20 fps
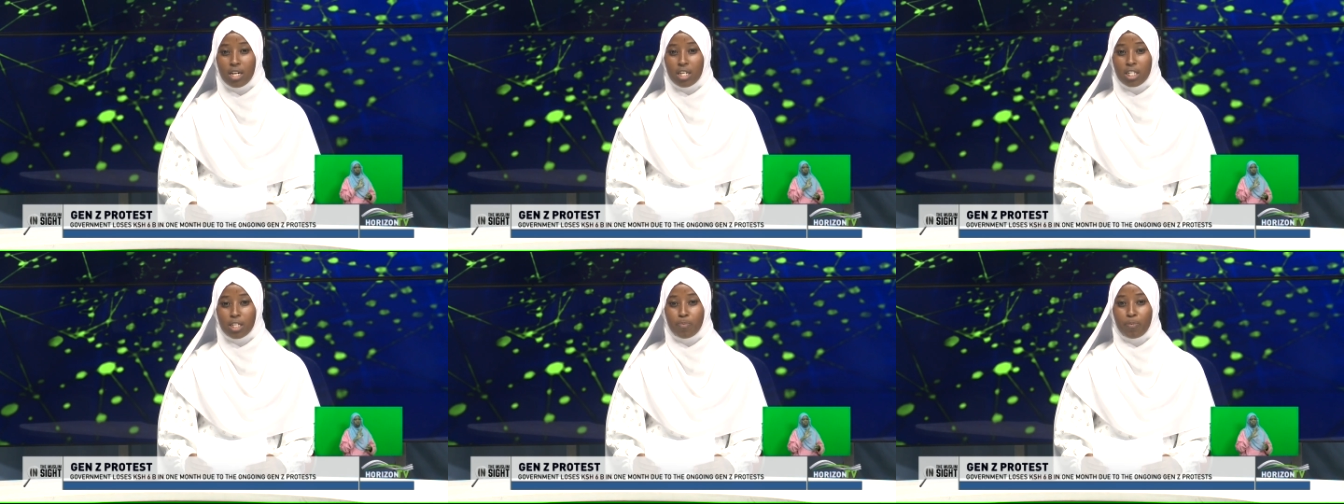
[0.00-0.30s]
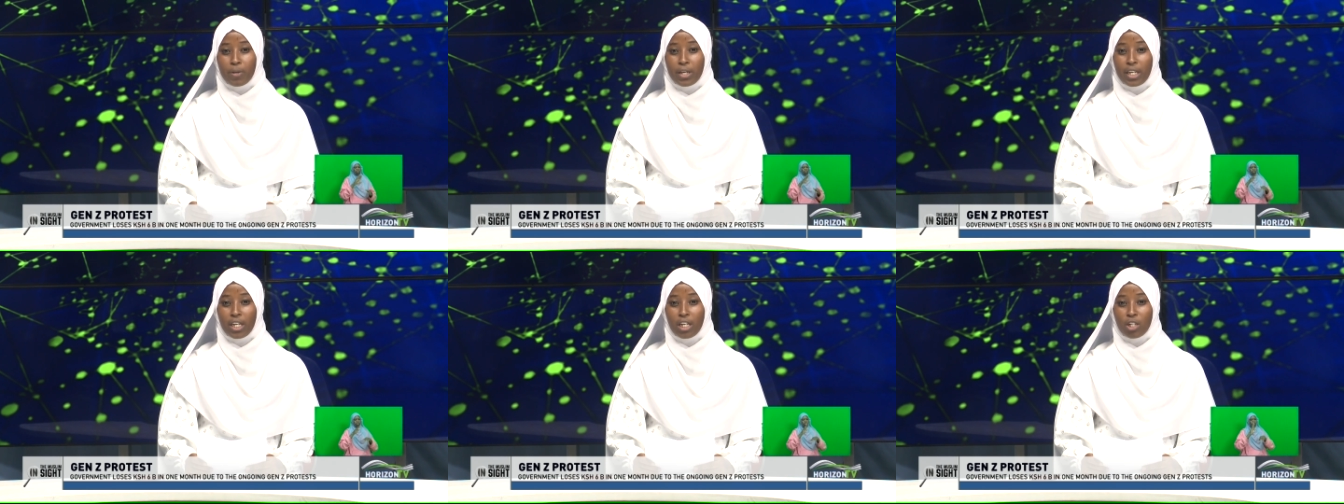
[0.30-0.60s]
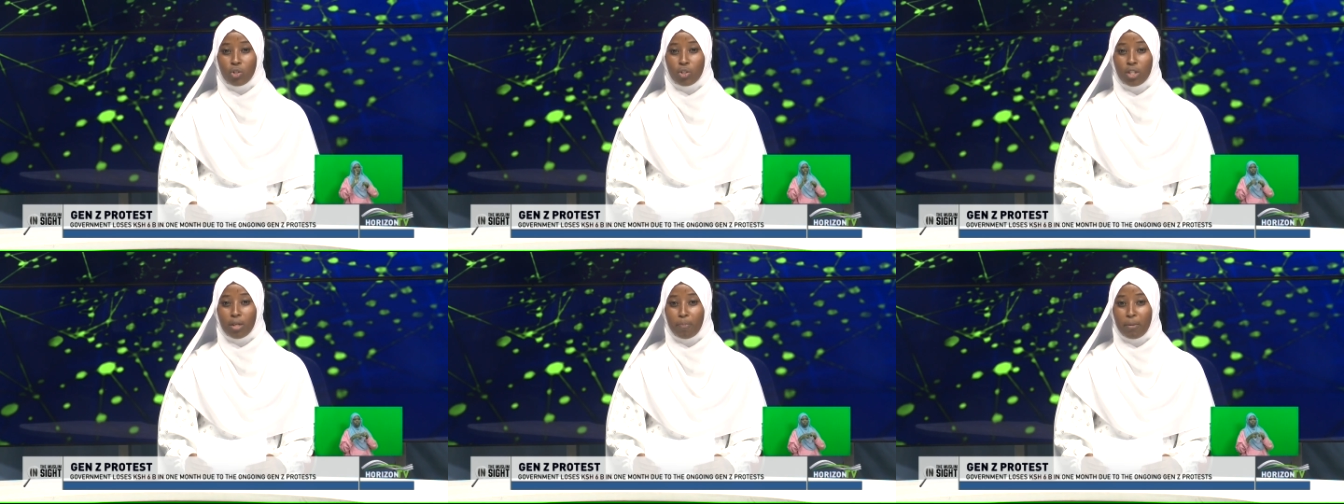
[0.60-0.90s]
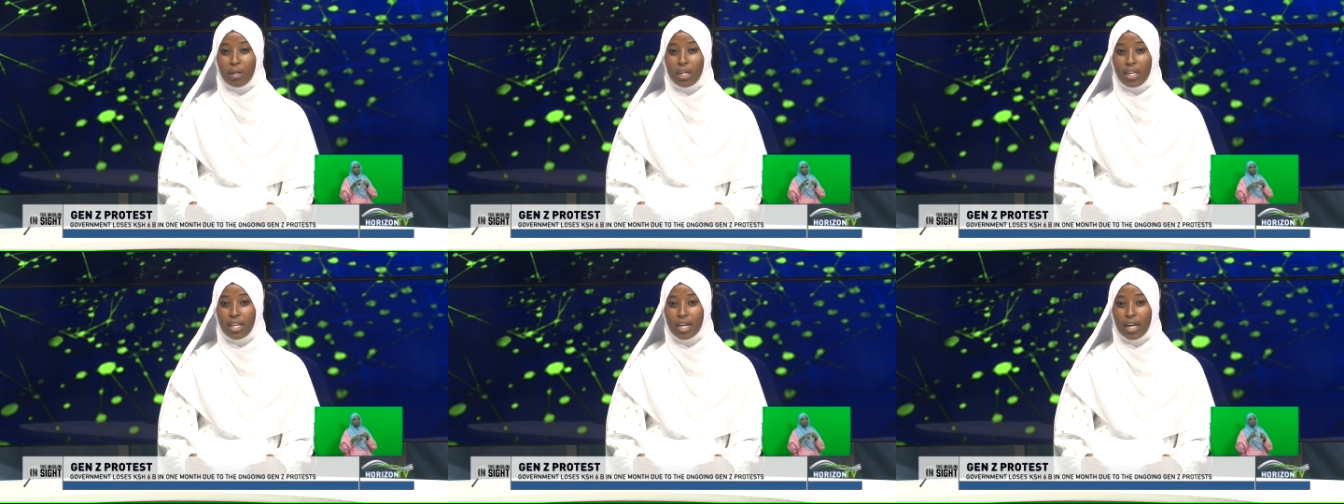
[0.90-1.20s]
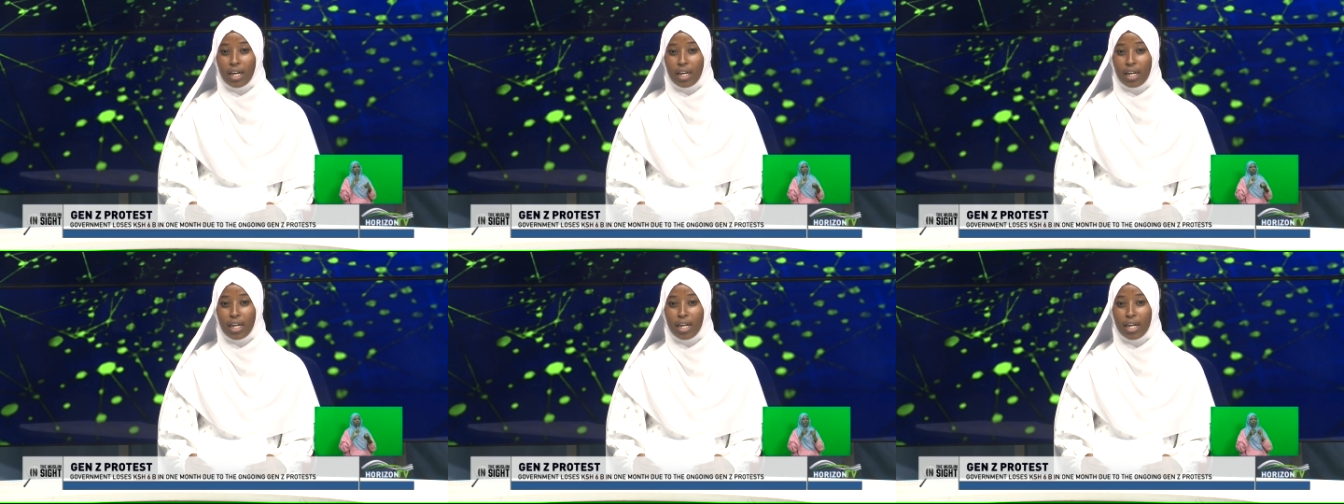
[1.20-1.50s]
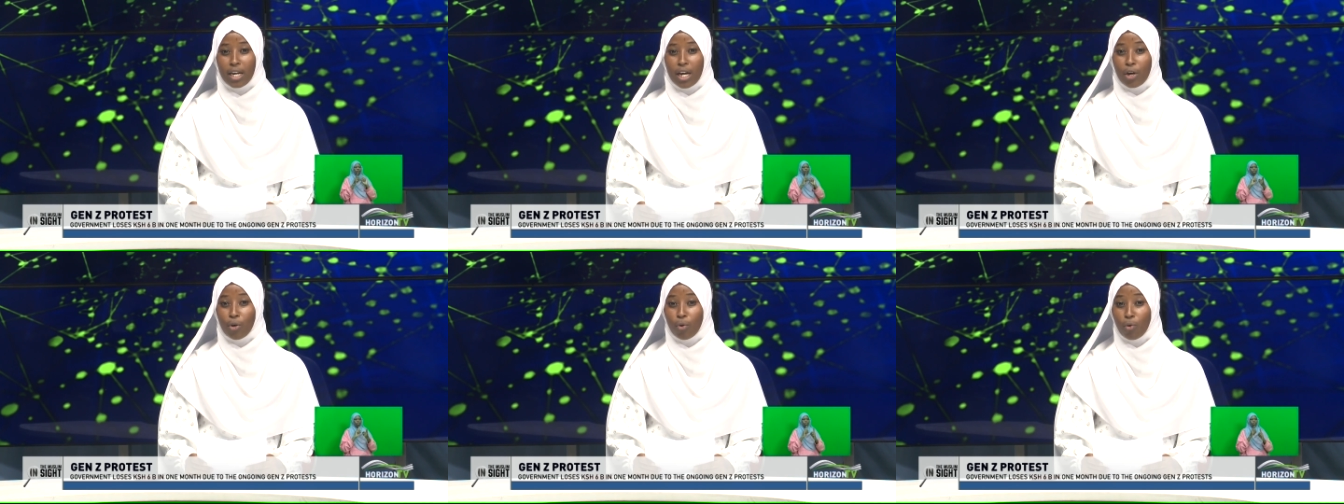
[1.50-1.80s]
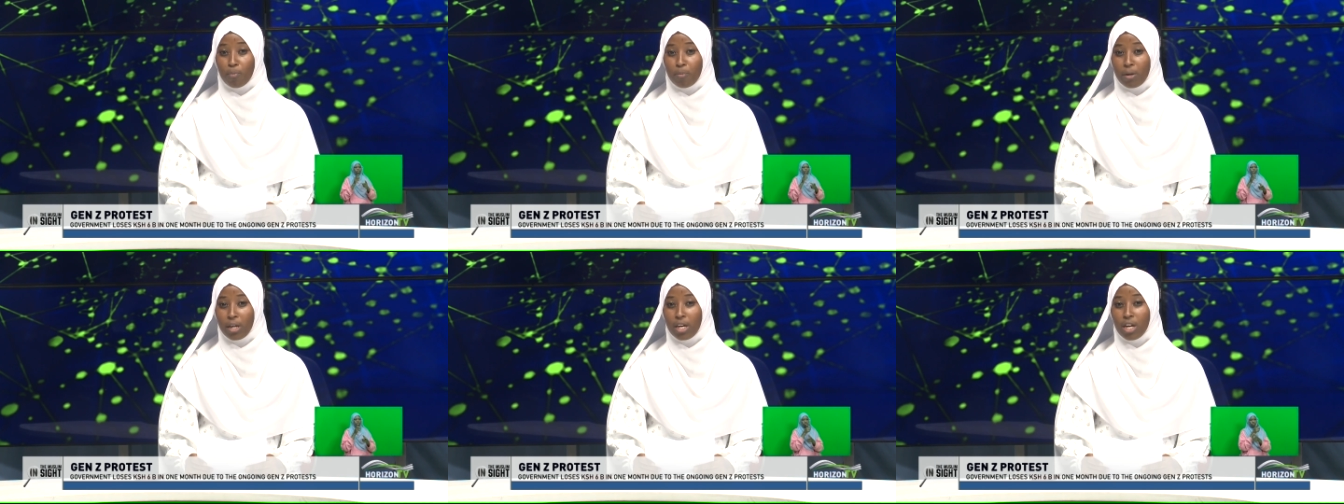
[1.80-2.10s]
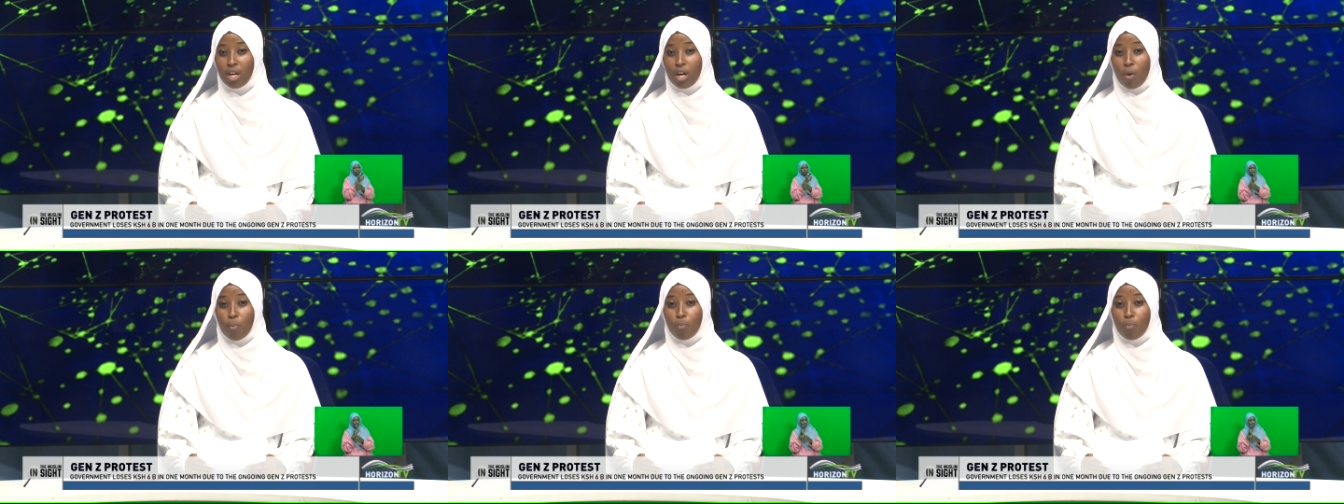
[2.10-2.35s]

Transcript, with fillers: Speaking to the media in Nairobi,